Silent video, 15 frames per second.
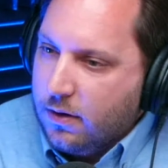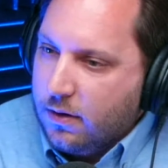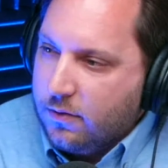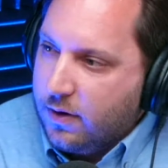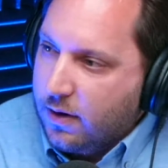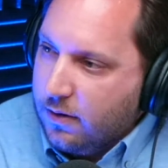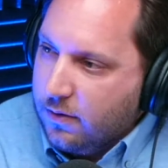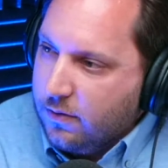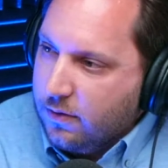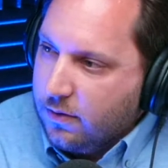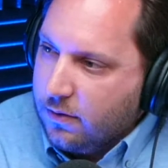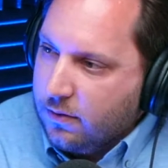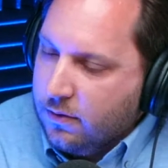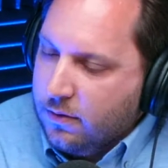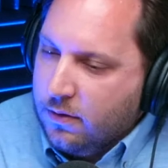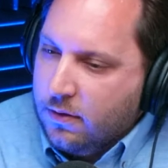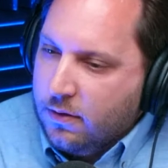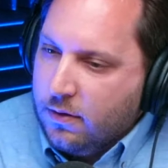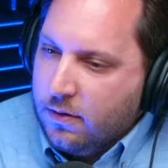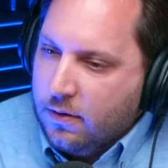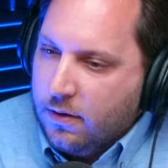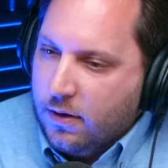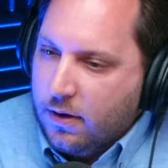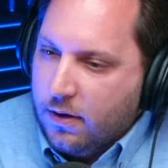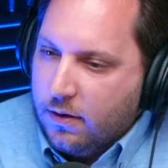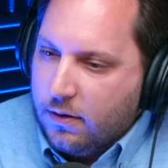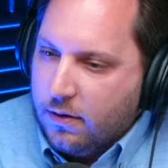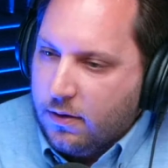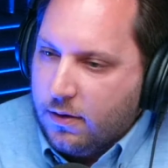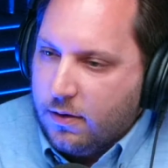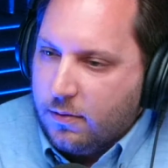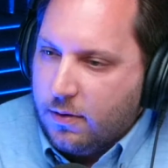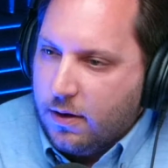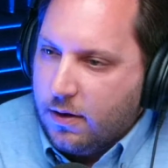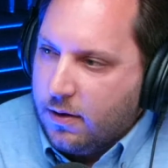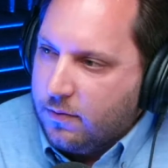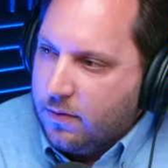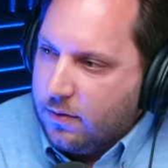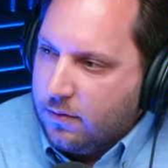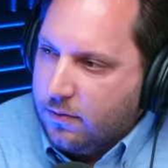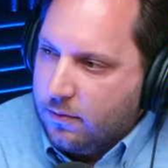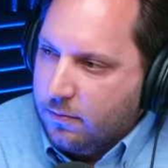challenging, and kind of have to